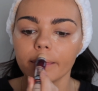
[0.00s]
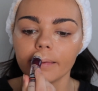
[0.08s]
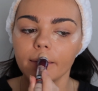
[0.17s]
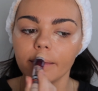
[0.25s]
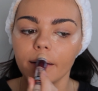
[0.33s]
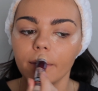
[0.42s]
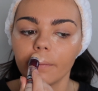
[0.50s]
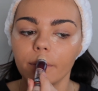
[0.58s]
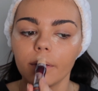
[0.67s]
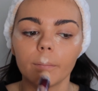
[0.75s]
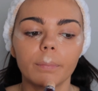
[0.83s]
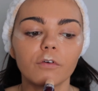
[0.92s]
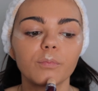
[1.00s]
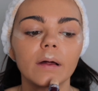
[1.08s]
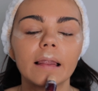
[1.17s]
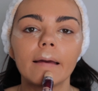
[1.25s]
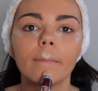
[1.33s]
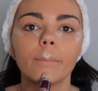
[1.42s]
Still go above
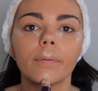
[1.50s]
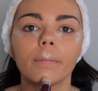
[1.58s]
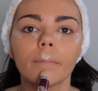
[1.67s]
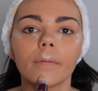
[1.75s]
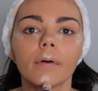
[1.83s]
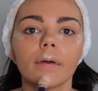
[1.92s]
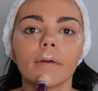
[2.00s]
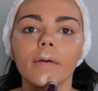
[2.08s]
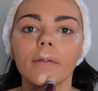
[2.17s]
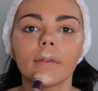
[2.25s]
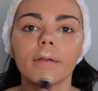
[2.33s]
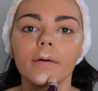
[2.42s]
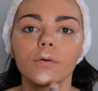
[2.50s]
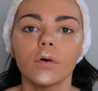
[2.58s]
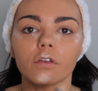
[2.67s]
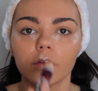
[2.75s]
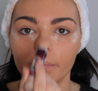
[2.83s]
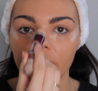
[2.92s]
my lip, a little
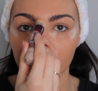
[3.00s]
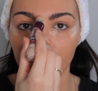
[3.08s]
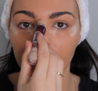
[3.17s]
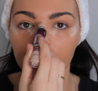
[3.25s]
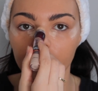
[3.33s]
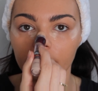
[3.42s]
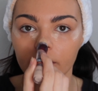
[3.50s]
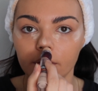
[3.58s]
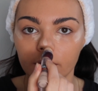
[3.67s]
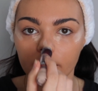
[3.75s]
cross on my chin,